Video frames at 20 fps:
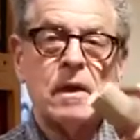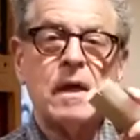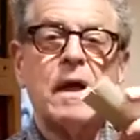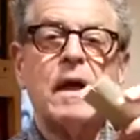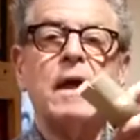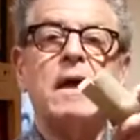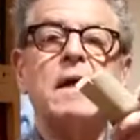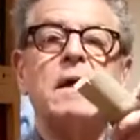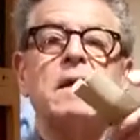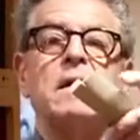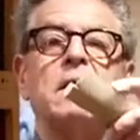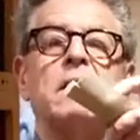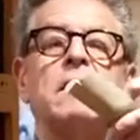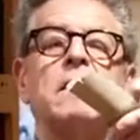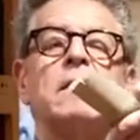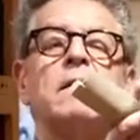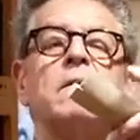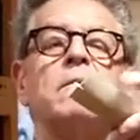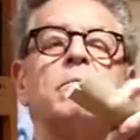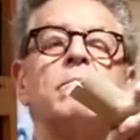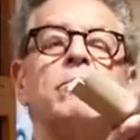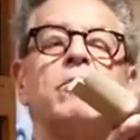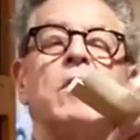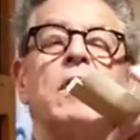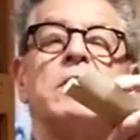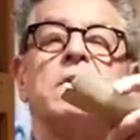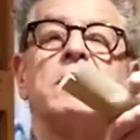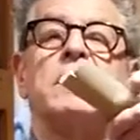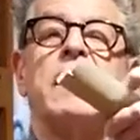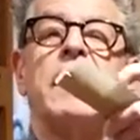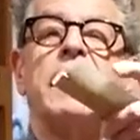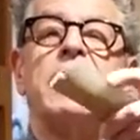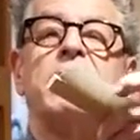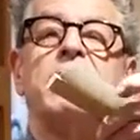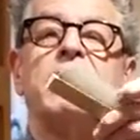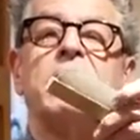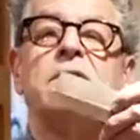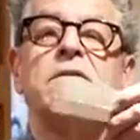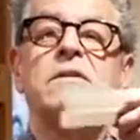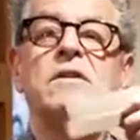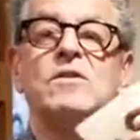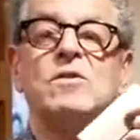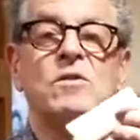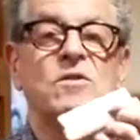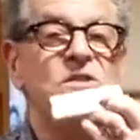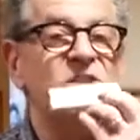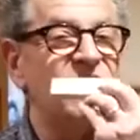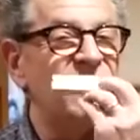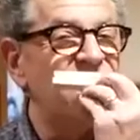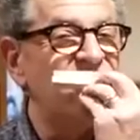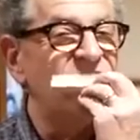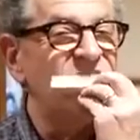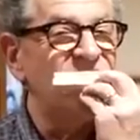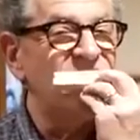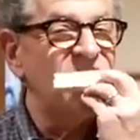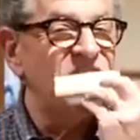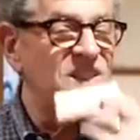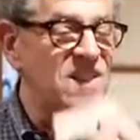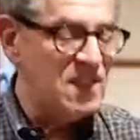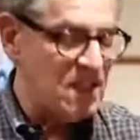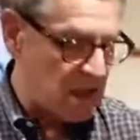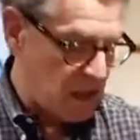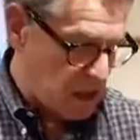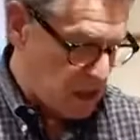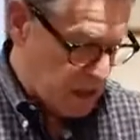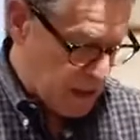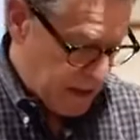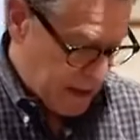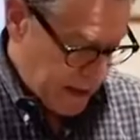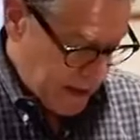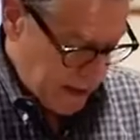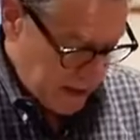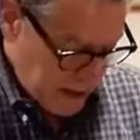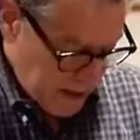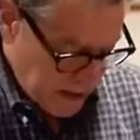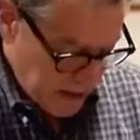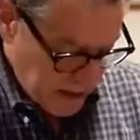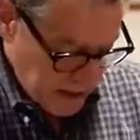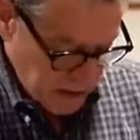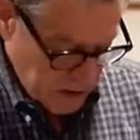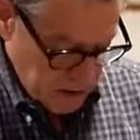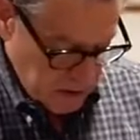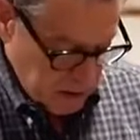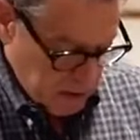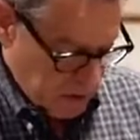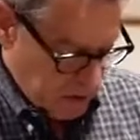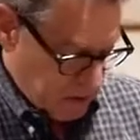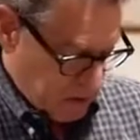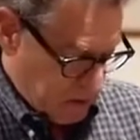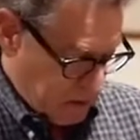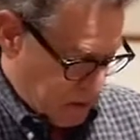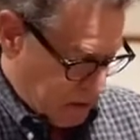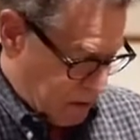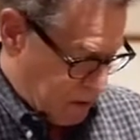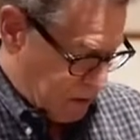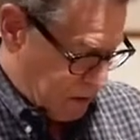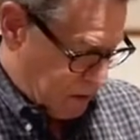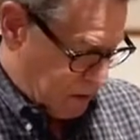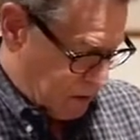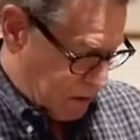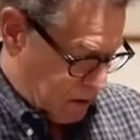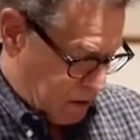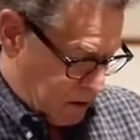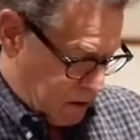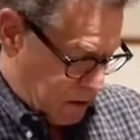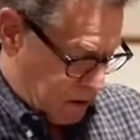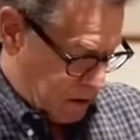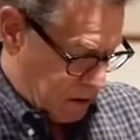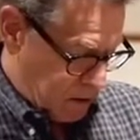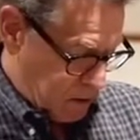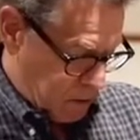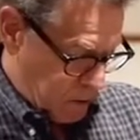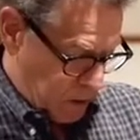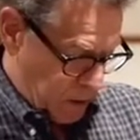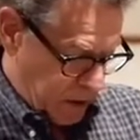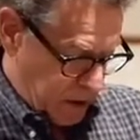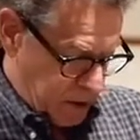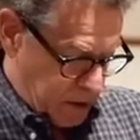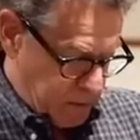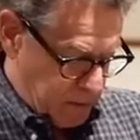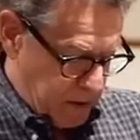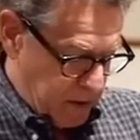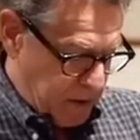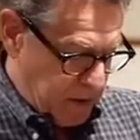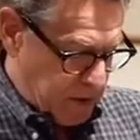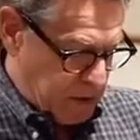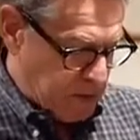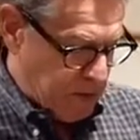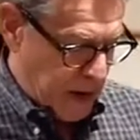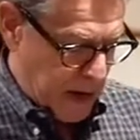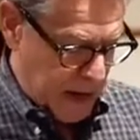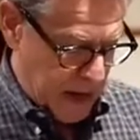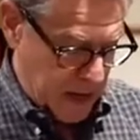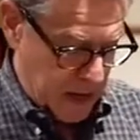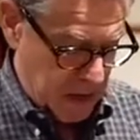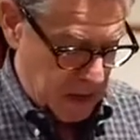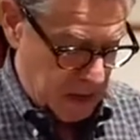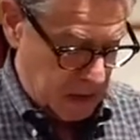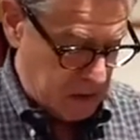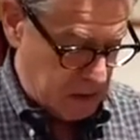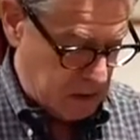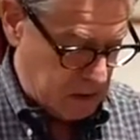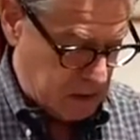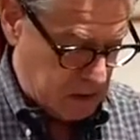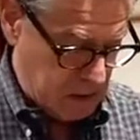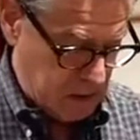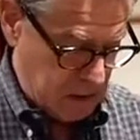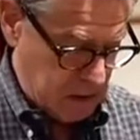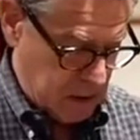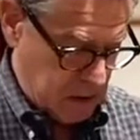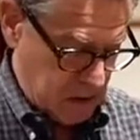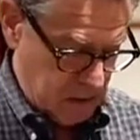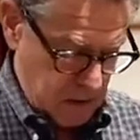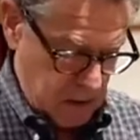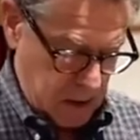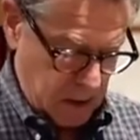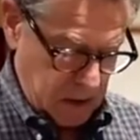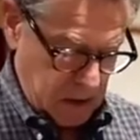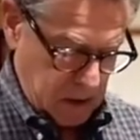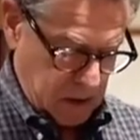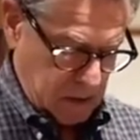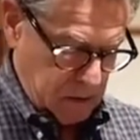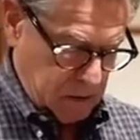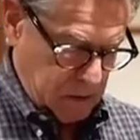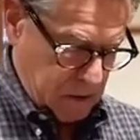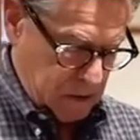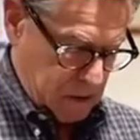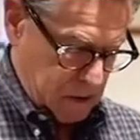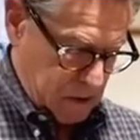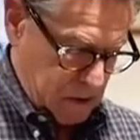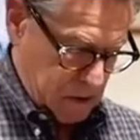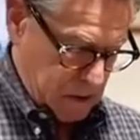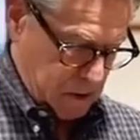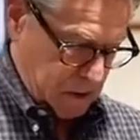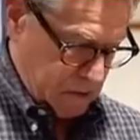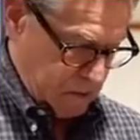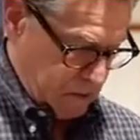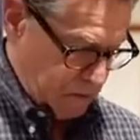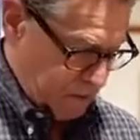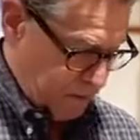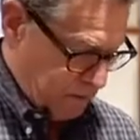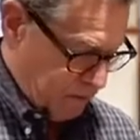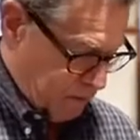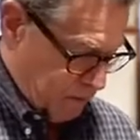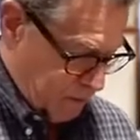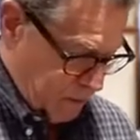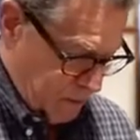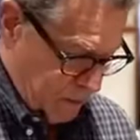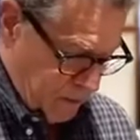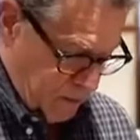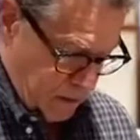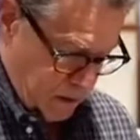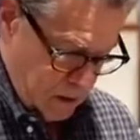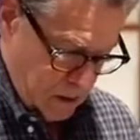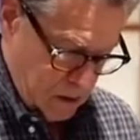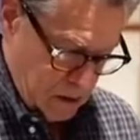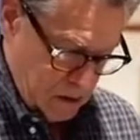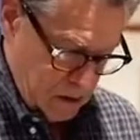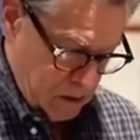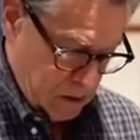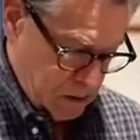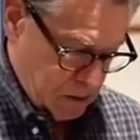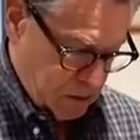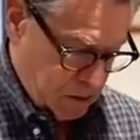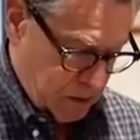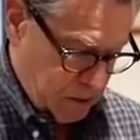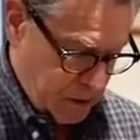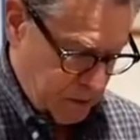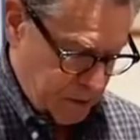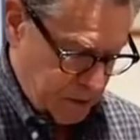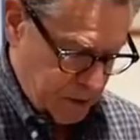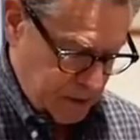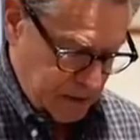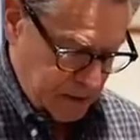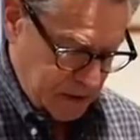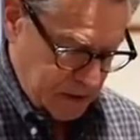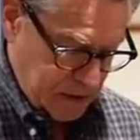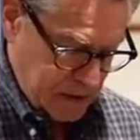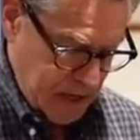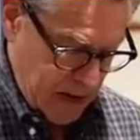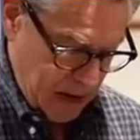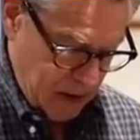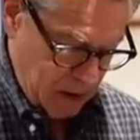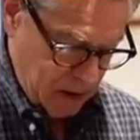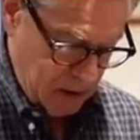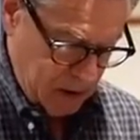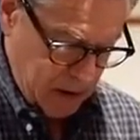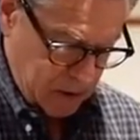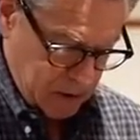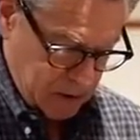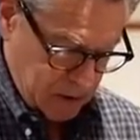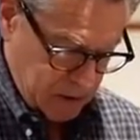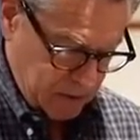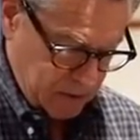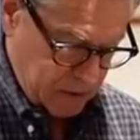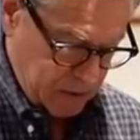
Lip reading: a brush like this. It's also good on your teeth. And we're going to spin this by hand. All right, I'm not going to do this. So I'm going to put this down actually